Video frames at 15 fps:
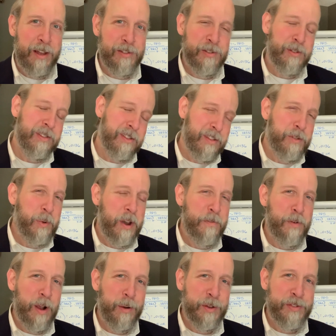So it's a
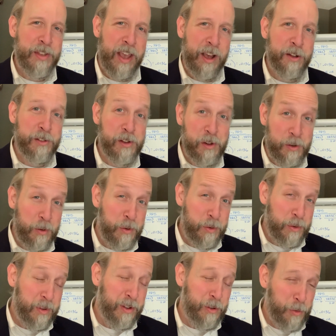24-hour cycle to do
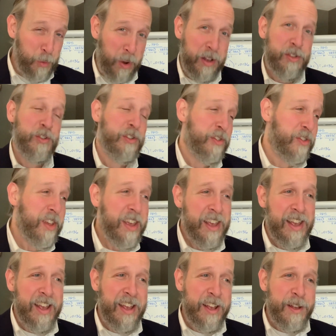2 questions.
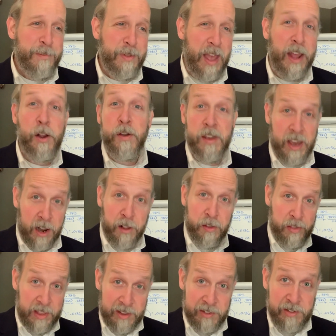I know you got other
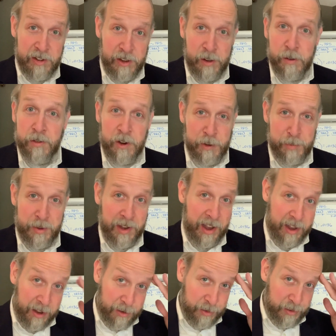things to do. Trust me, I
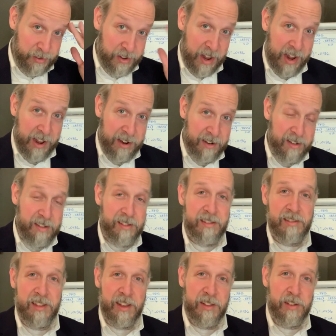understand.
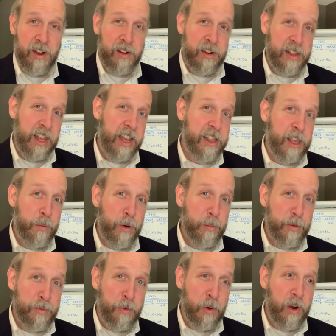Things aren't like they were
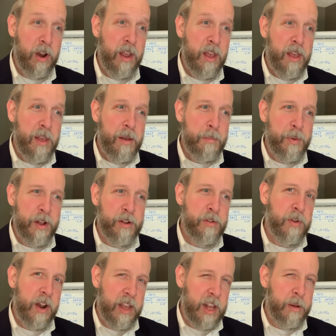before, but
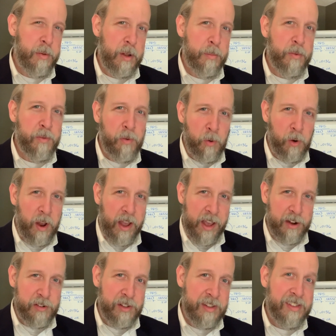try to get them done before I
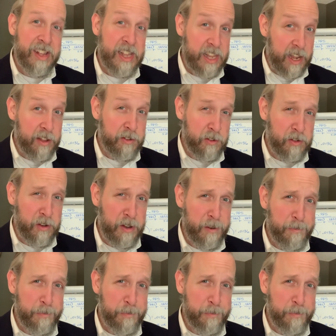actually send the answers to you.